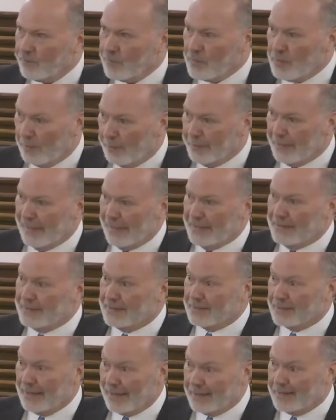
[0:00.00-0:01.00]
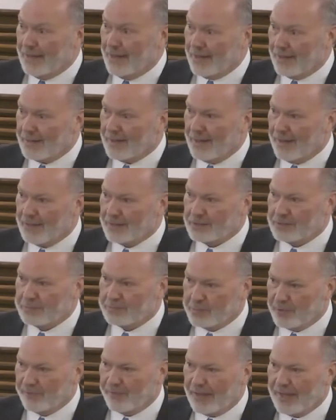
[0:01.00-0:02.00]
the peace that God has
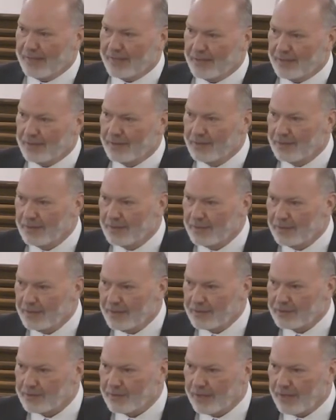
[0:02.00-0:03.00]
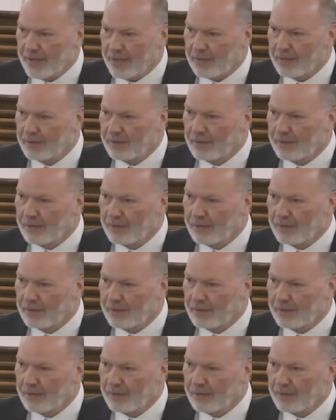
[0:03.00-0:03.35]
provided. It's there.